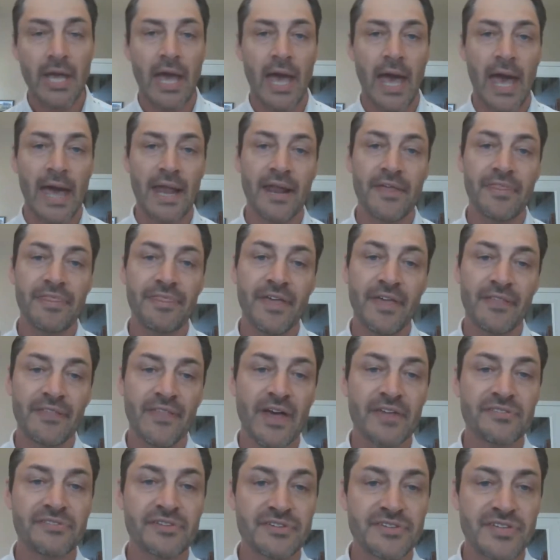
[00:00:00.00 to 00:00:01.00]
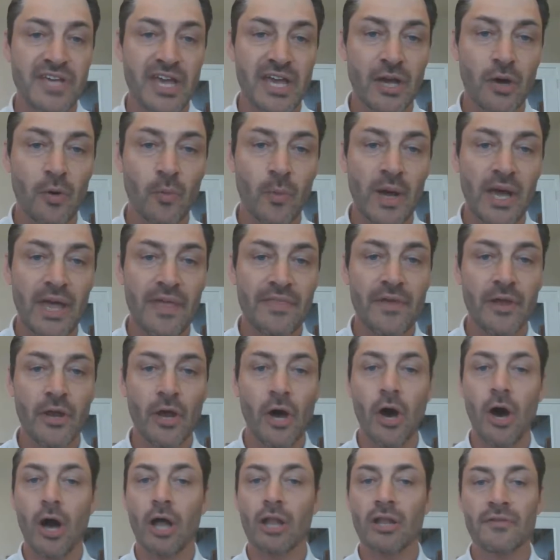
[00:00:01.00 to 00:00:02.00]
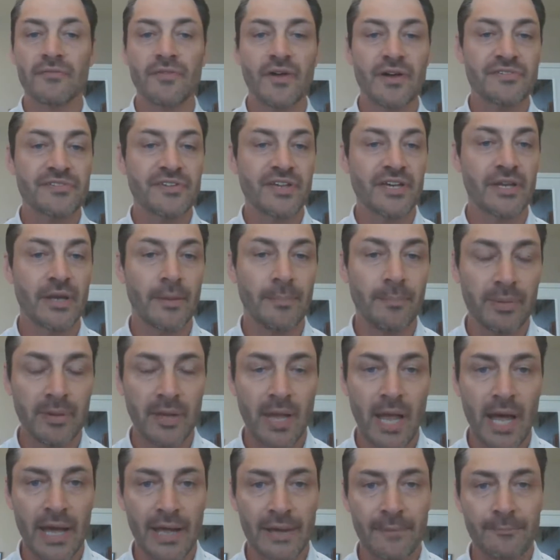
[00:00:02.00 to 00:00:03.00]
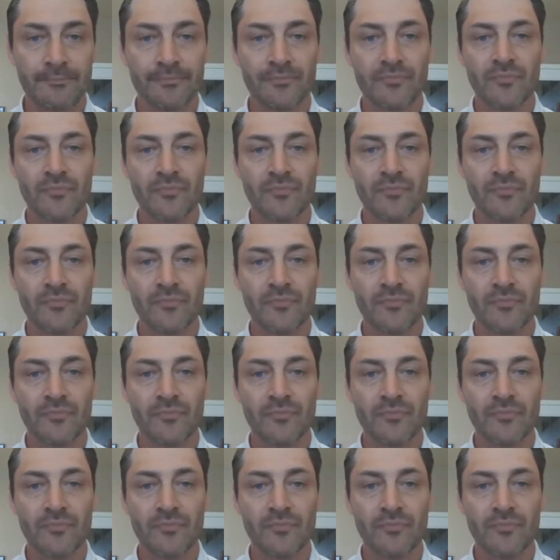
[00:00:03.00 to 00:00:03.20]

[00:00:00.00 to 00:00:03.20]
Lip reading: And I think that's a takeaway that all of us can apply.